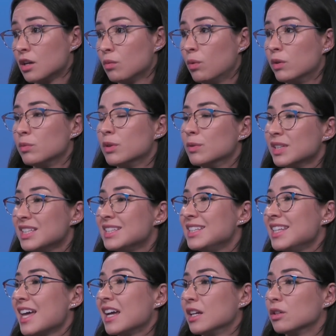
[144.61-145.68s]
When we really
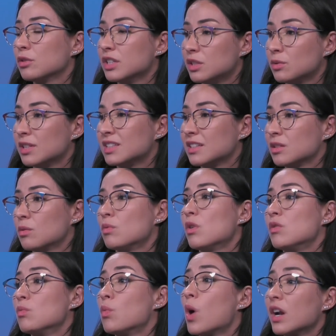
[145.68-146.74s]
see that increased risk is when
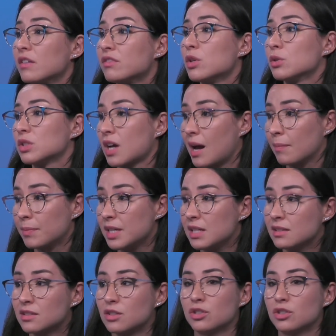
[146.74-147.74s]
in one of those copies,